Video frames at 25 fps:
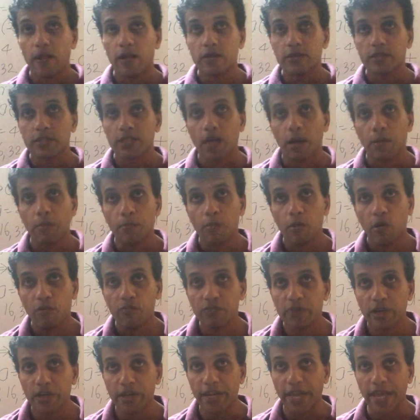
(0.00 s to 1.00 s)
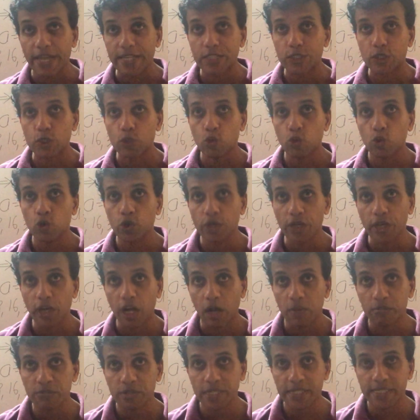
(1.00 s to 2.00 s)
Sum of the next 2
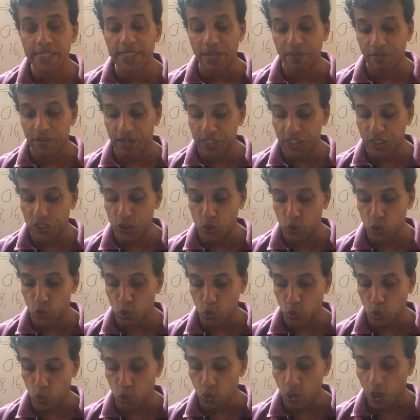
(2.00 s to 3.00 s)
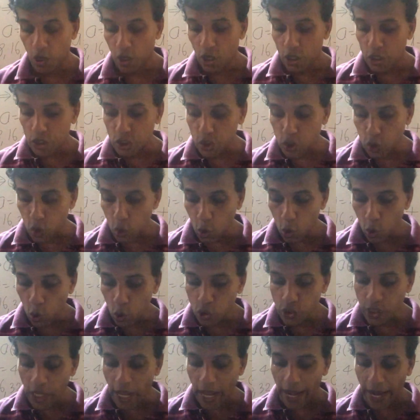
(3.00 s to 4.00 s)
terms is 72.
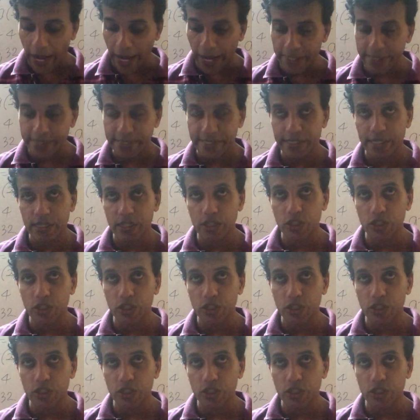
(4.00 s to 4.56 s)
Show that